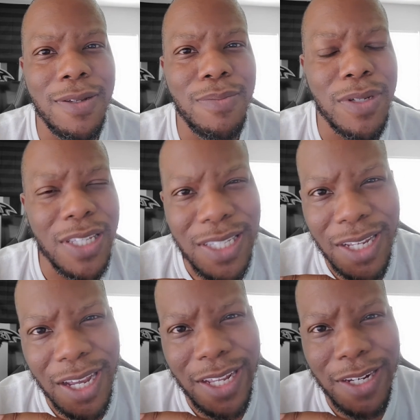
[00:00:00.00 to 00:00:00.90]
But they still
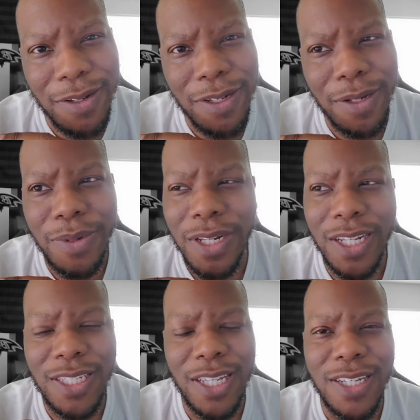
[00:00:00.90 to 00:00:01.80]
hating on him, but they
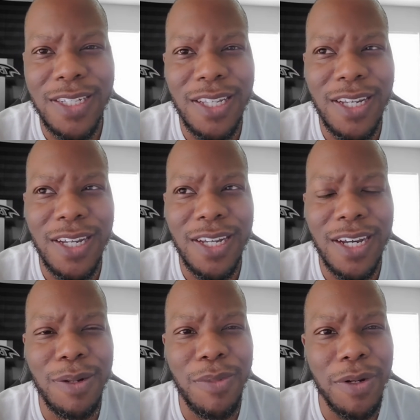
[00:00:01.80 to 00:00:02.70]
still saying
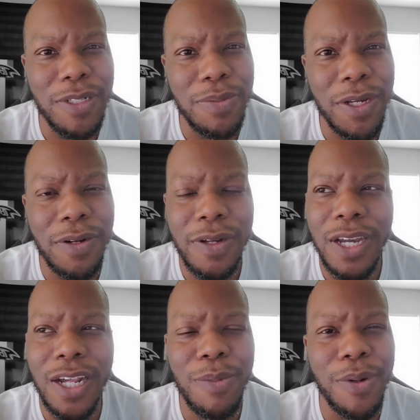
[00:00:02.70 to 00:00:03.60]
Kyler Murray is better. And
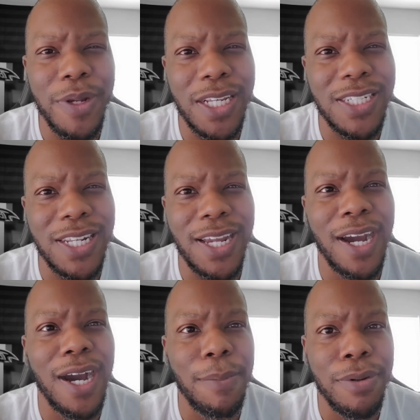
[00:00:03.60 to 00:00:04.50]
Kyler Murray has D-Hop.